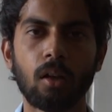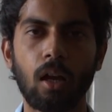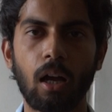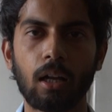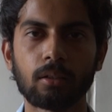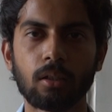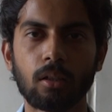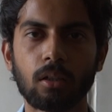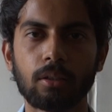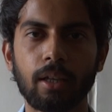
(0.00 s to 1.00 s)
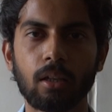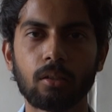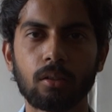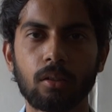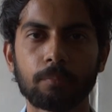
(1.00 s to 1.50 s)
And
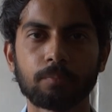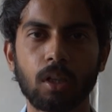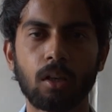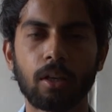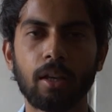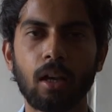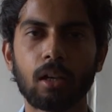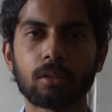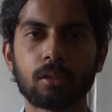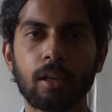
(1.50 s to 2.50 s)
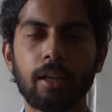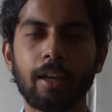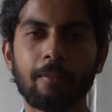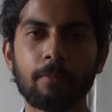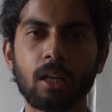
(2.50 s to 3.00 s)
then he
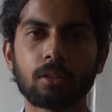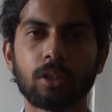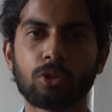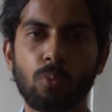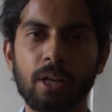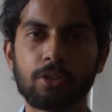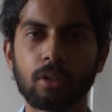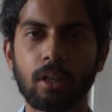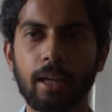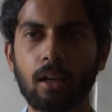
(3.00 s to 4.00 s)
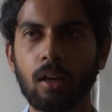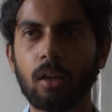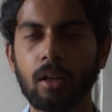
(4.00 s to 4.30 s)
gave me a situation like,